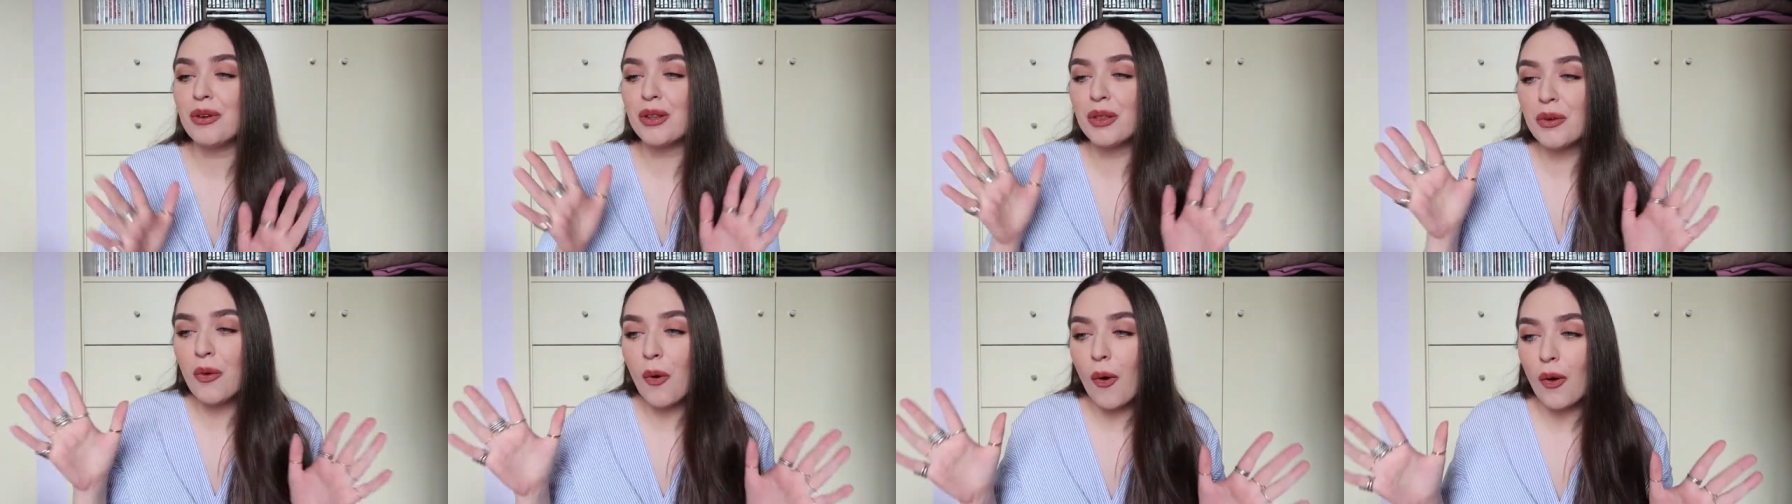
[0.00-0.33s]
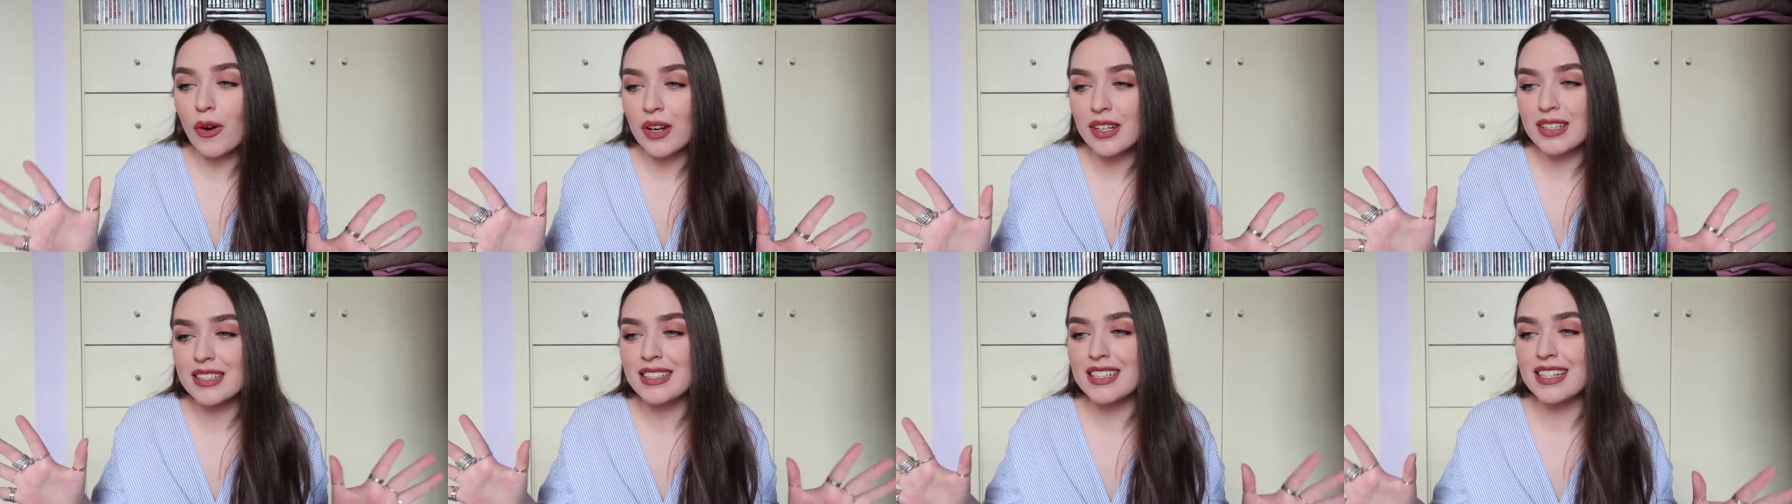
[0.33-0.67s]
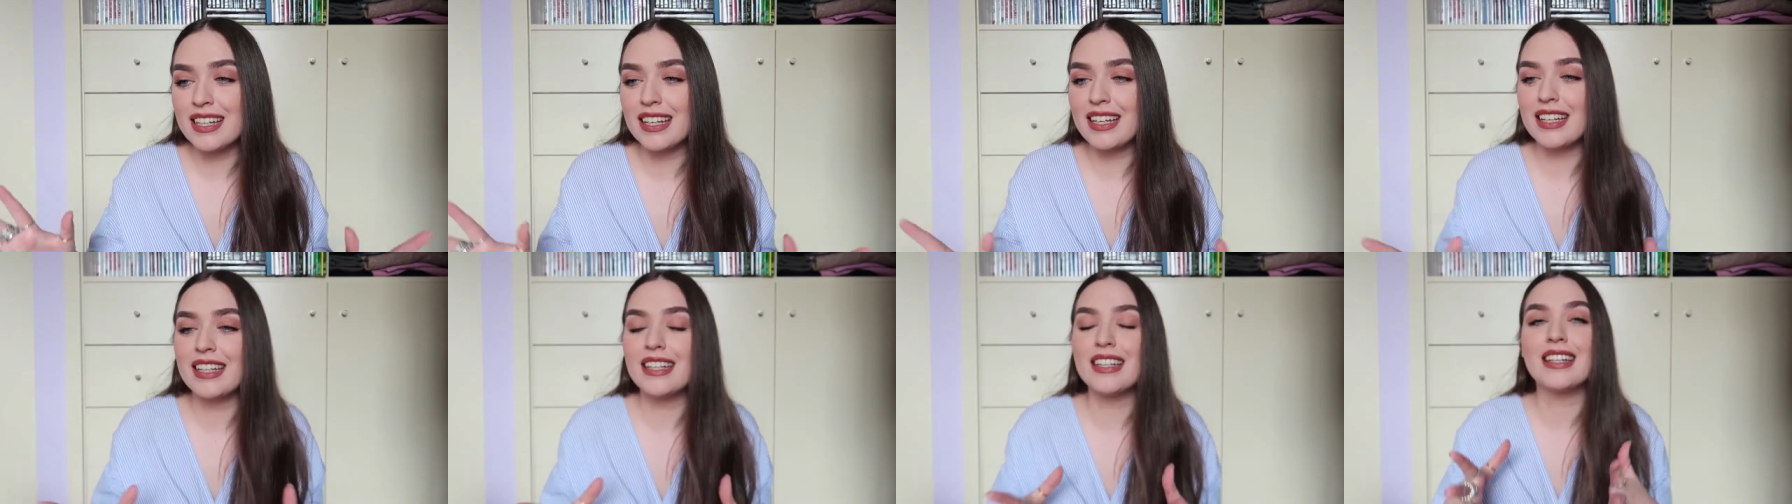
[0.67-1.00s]
With
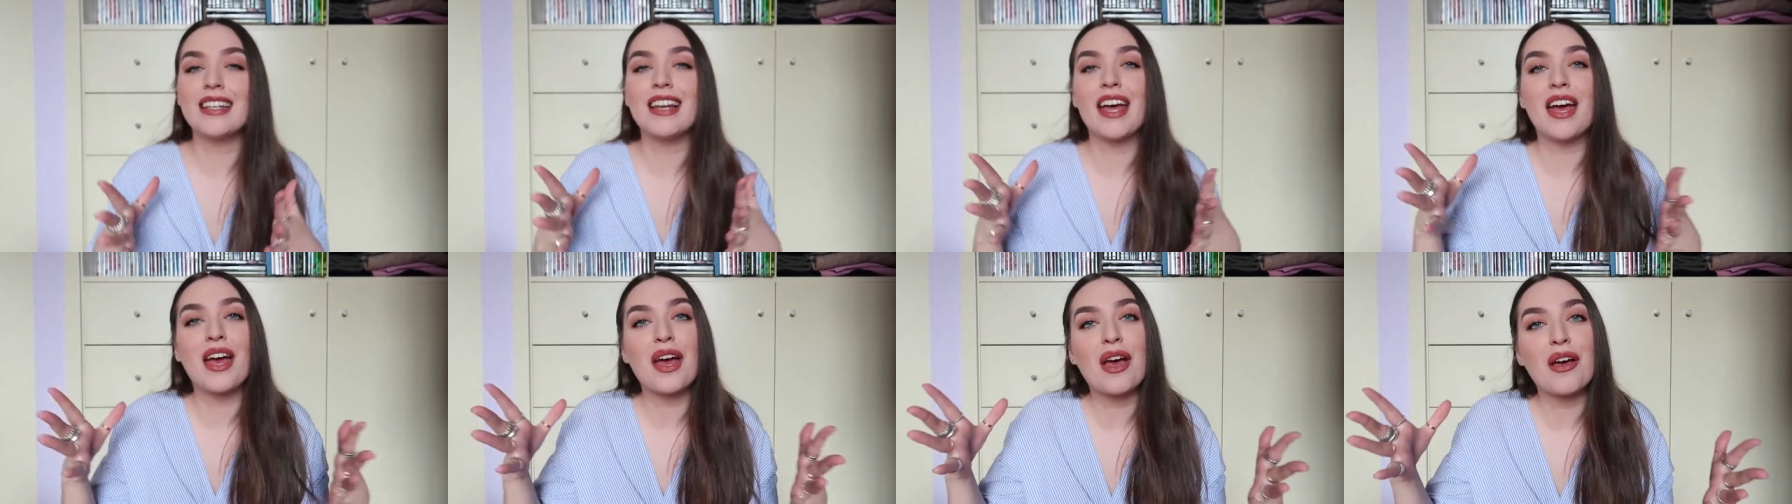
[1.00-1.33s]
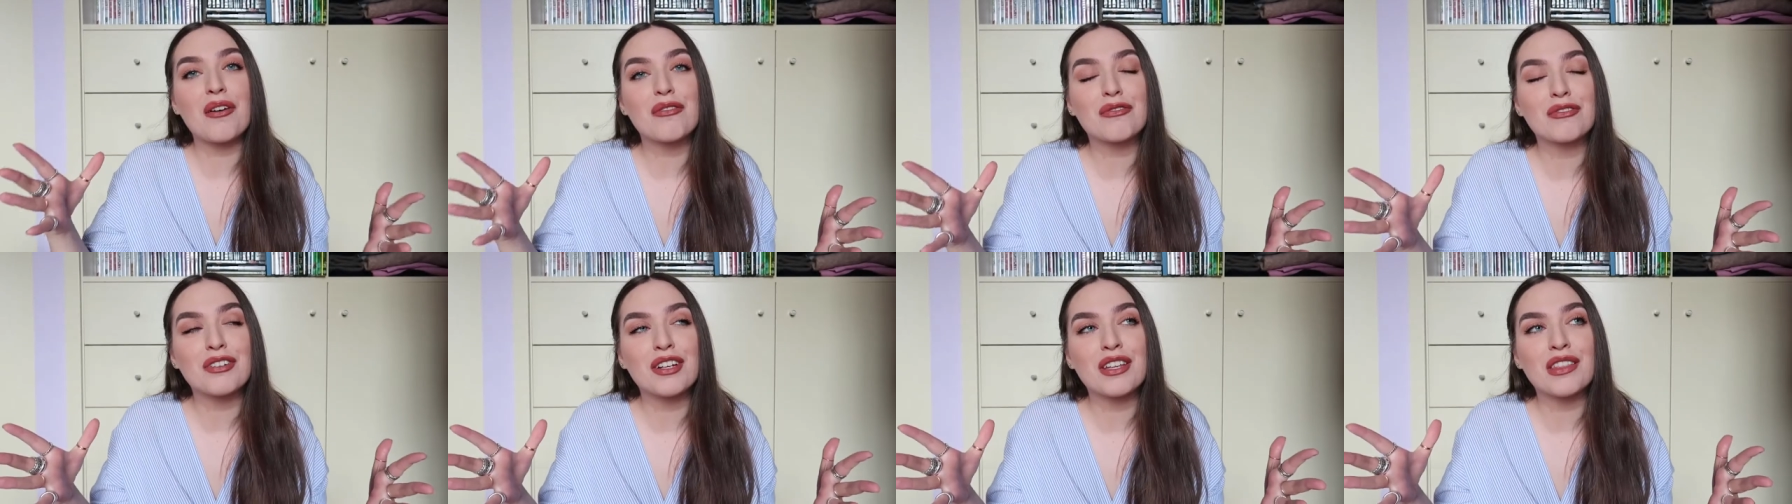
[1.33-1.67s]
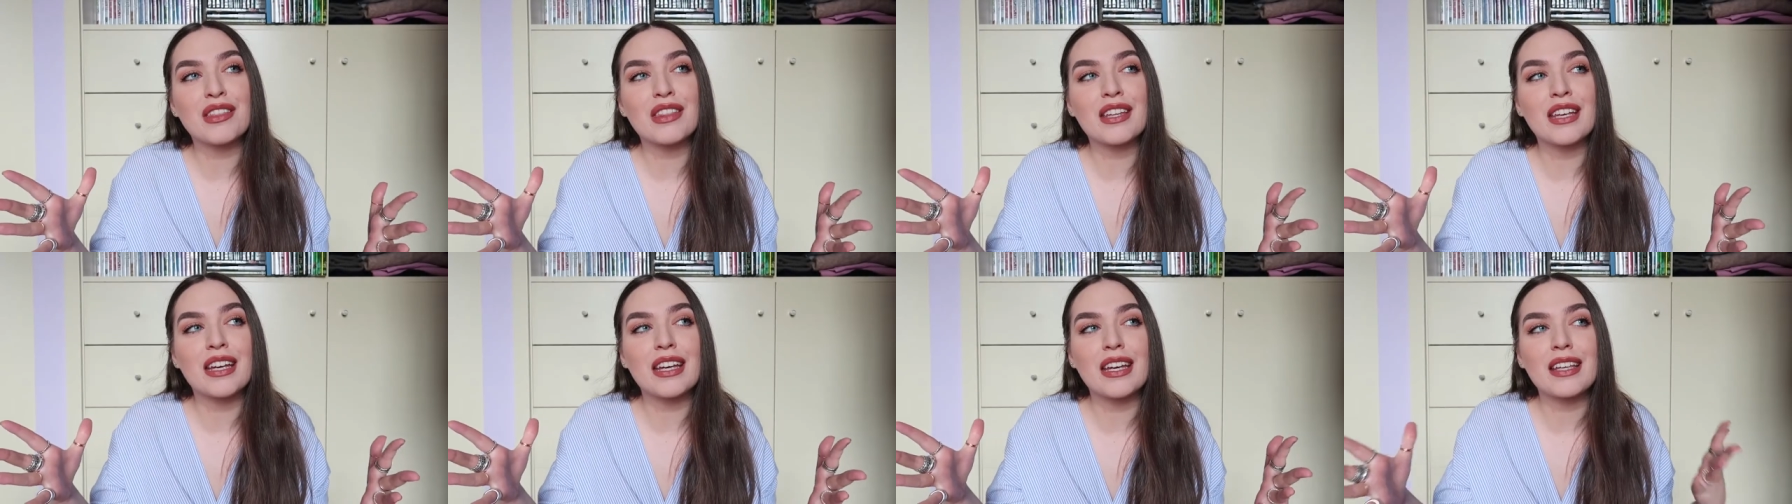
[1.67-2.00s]
quarantine and
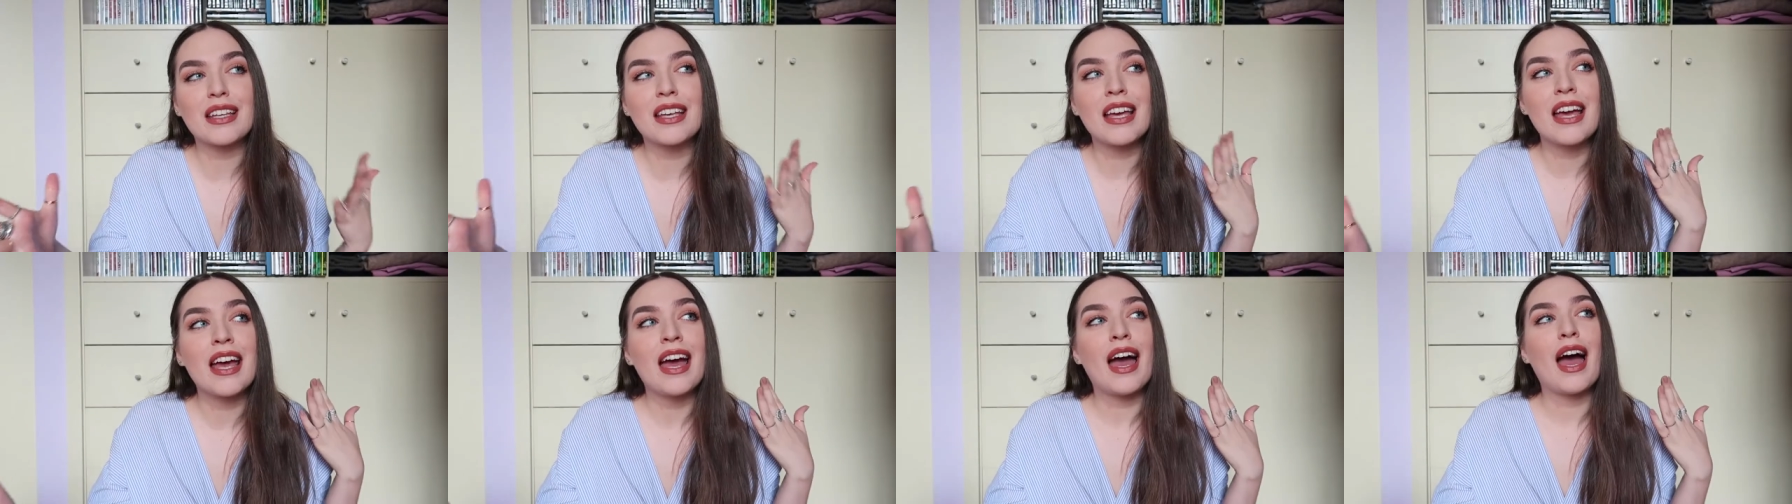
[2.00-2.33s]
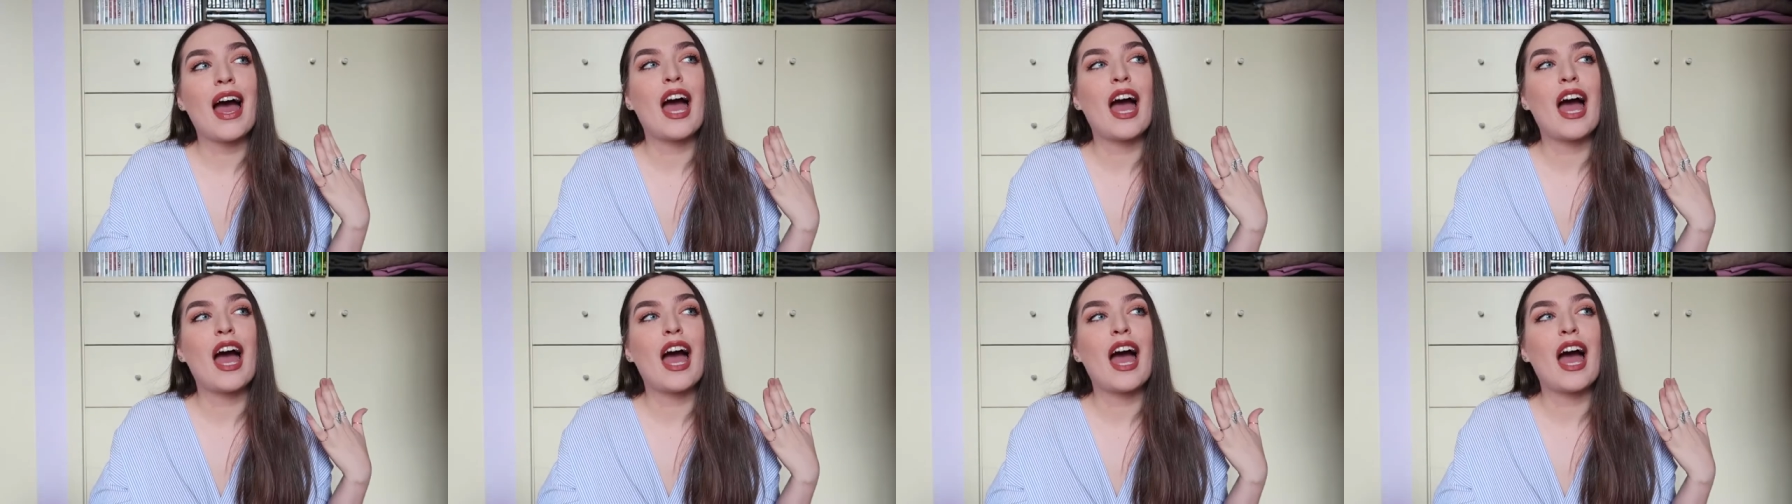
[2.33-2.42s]
everything,